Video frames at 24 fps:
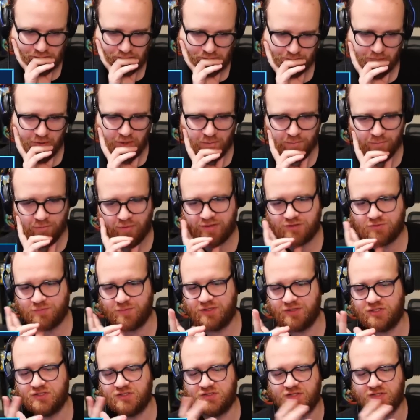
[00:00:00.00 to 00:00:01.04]
Part of me wants
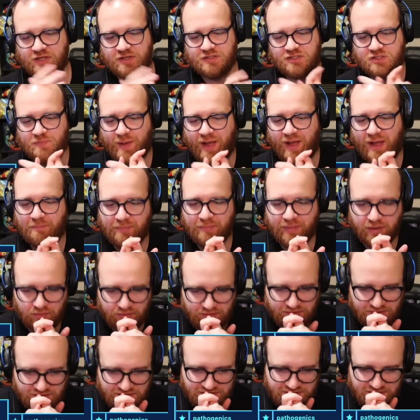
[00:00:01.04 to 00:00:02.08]
me to just Sunspot
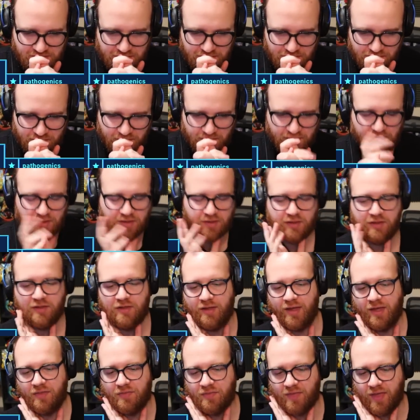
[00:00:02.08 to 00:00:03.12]
middle and Soak,
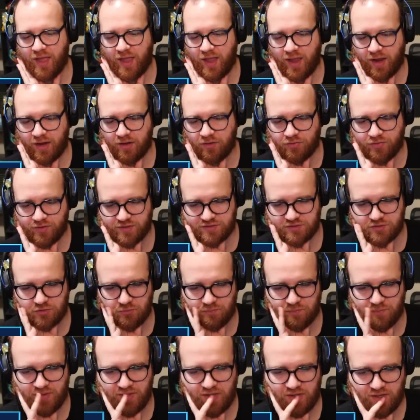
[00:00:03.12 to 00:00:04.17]
and then this will
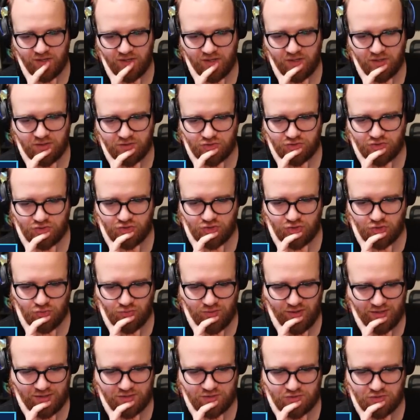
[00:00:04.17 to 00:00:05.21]
be 2
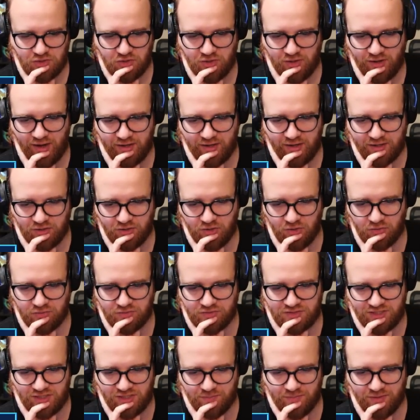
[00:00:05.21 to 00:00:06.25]
next turn, and I could go
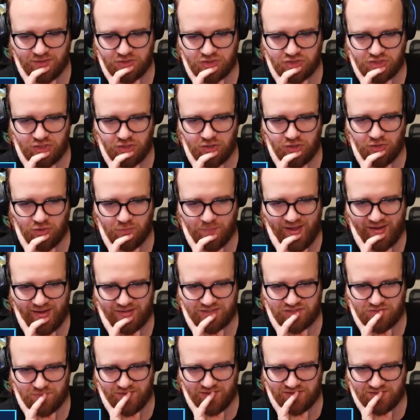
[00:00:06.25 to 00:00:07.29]
Demon, She-Hulk,
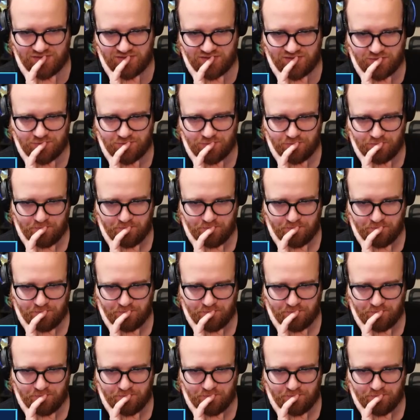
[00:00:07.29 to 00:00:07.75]
Maximus.